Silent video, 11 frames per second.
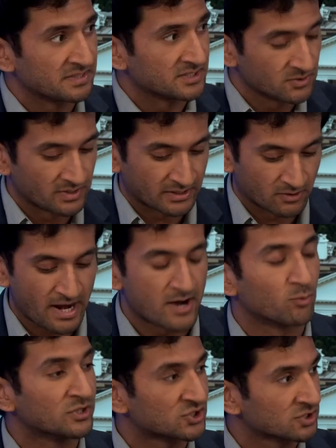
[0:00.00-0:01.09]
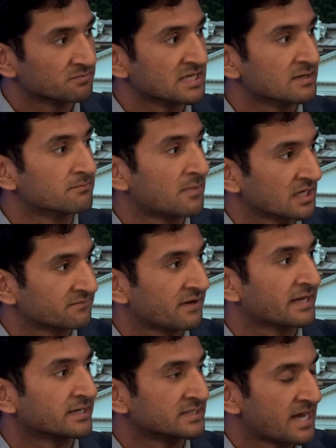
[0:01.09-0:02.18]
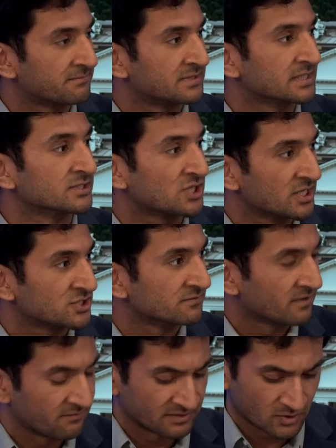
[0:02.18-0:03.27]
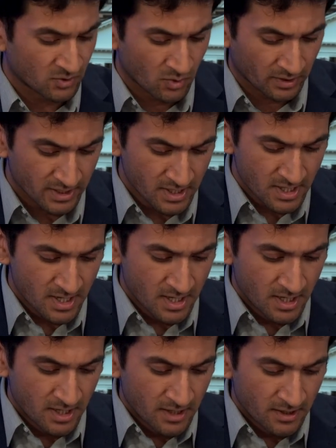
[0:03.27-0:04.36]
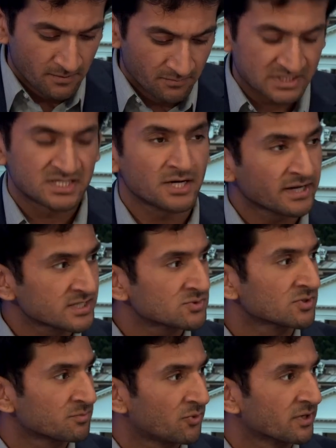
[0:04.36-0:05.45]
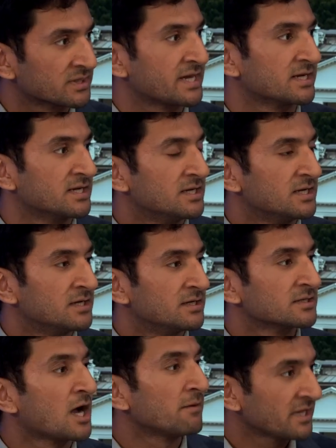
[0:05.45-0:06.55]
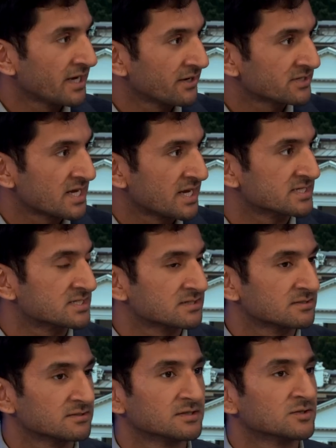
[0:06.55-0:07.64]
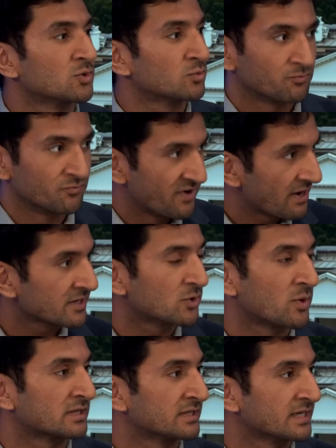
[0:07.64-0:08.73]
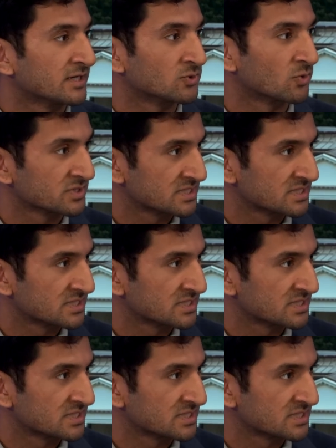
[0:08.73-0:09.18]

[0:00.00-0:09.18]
doing, or how we should be modifying, adapting, changing, evolving the court. But Sarah gets to a good point that Kamala Harris has very quickly endorsed